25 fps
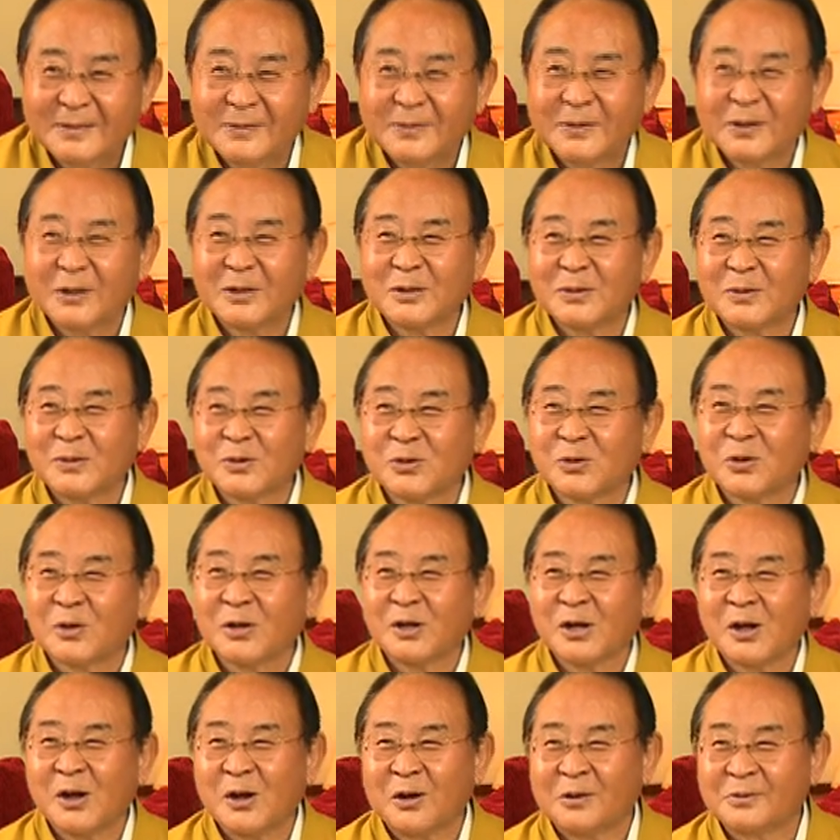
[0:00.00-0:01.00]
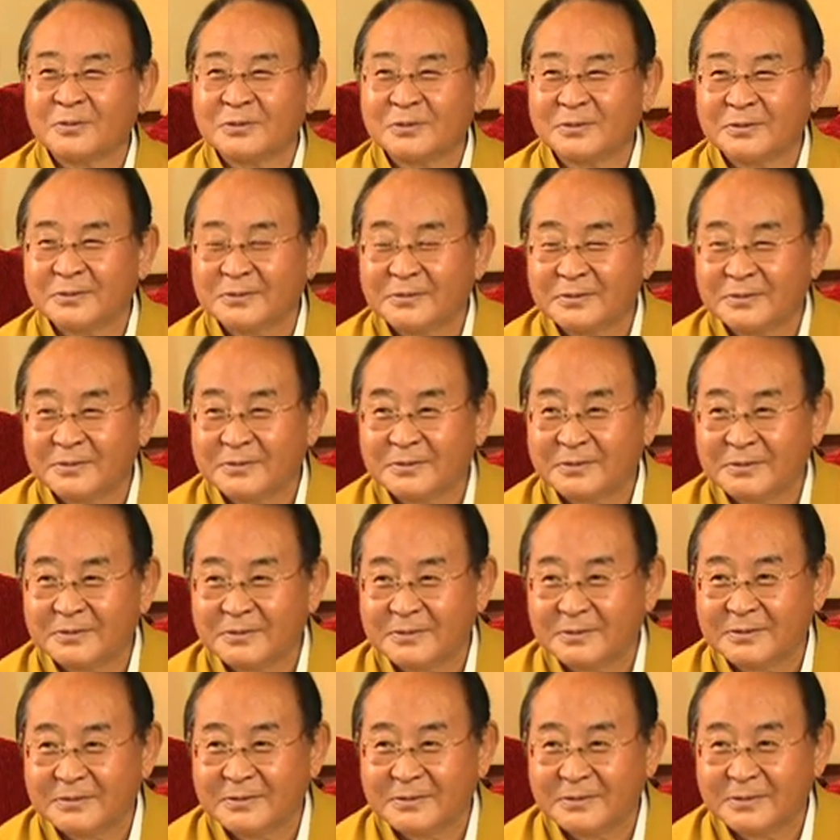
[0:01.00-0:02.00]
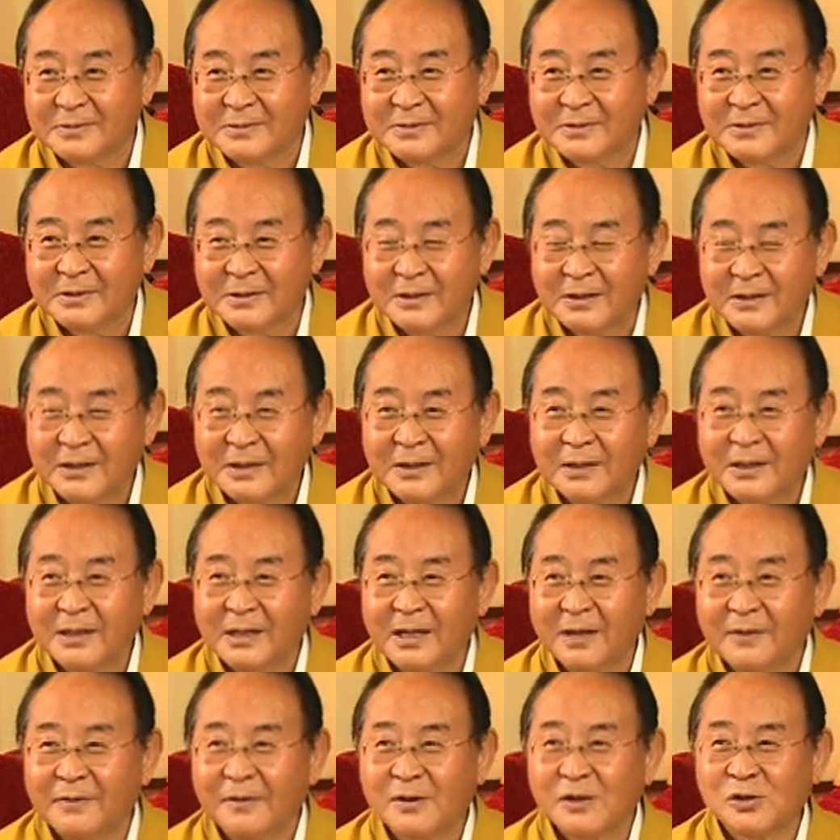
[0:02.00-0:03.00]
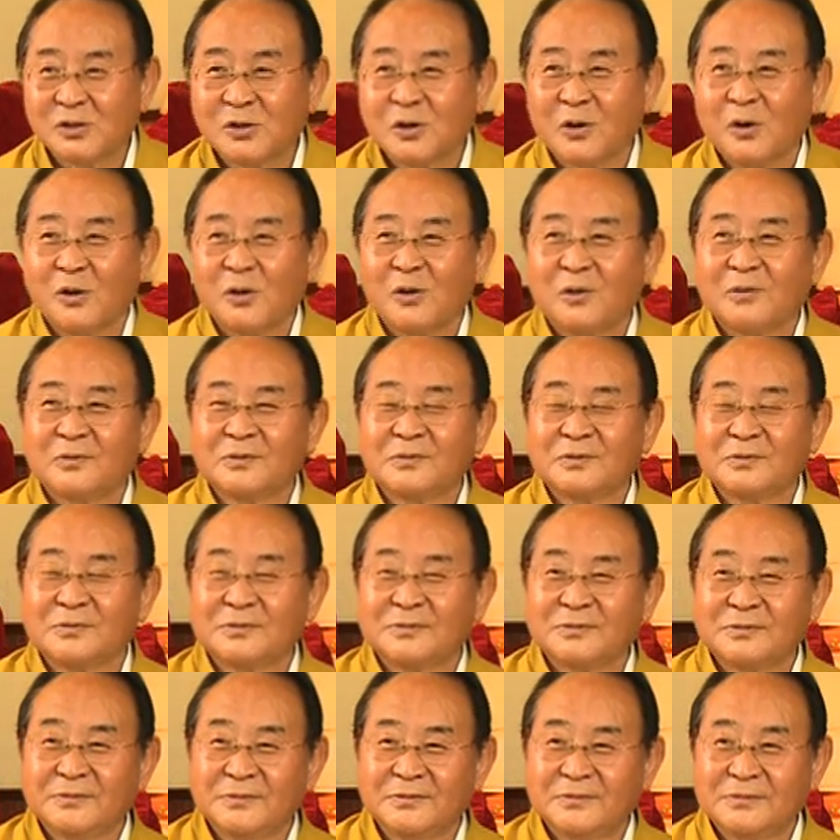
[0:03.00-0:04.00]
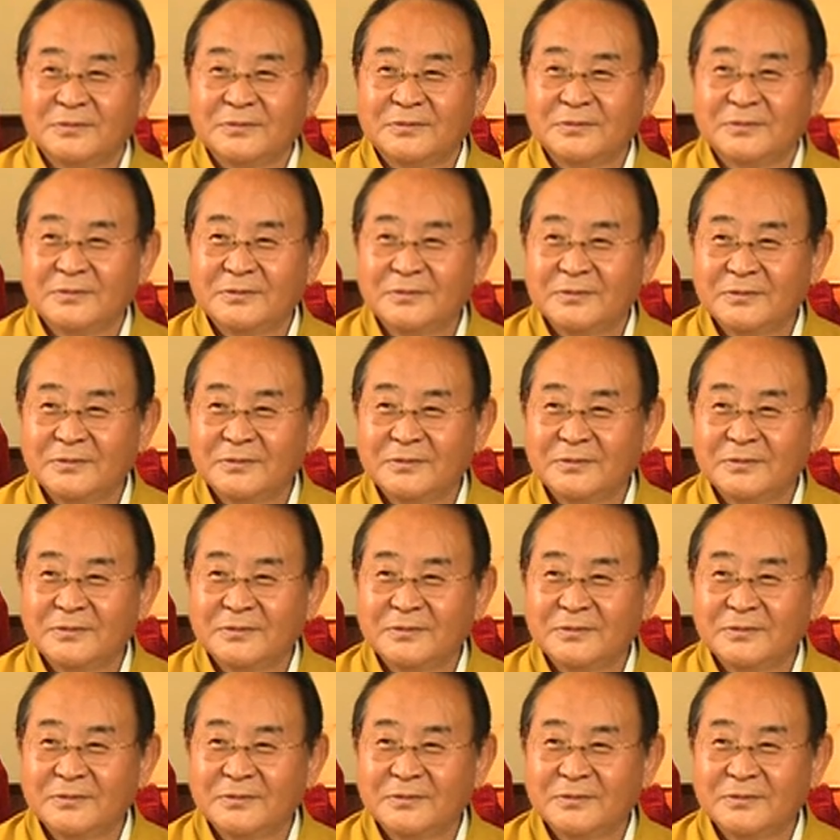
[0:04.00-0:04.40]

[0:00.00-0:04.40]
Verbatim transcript: think he's showing off. Yes. Never show off. Yes.